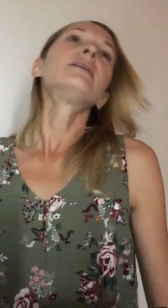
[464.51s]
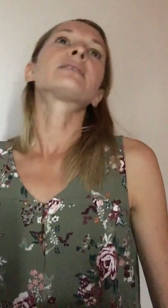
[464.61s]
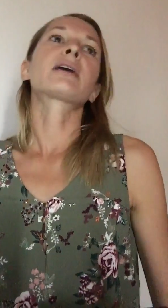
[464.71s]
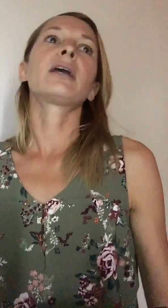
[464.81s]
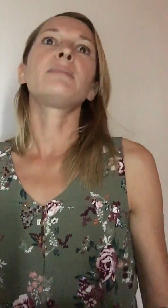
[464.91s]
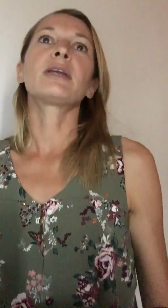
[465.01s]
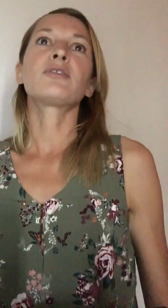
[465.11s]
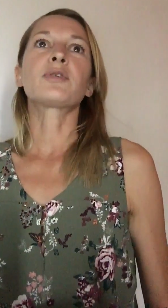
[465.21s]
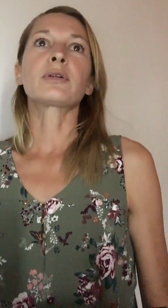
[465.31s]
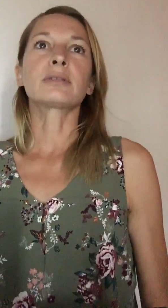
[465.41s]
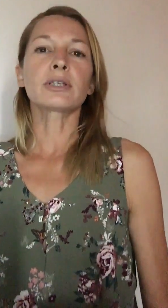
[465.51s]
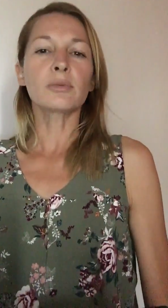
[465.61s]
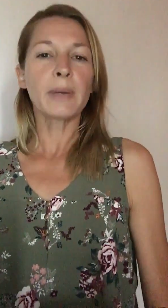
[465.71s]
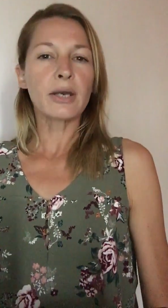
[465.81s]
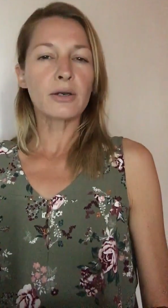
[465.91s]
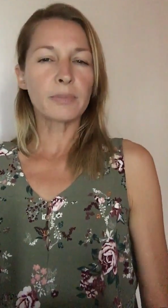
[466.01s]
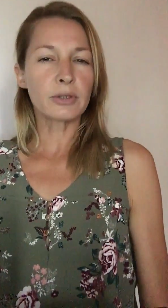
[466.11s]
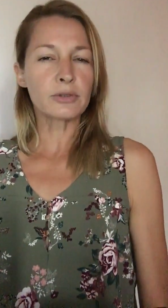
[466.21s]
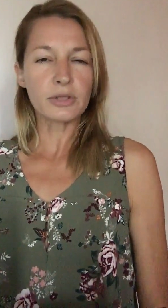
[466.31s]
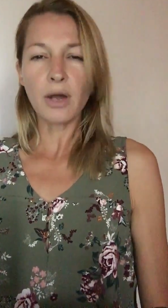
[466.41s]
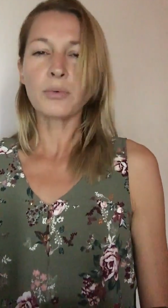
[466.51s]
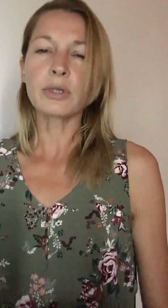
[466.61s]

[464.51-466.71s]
to kind of make you feel a little better, but there's not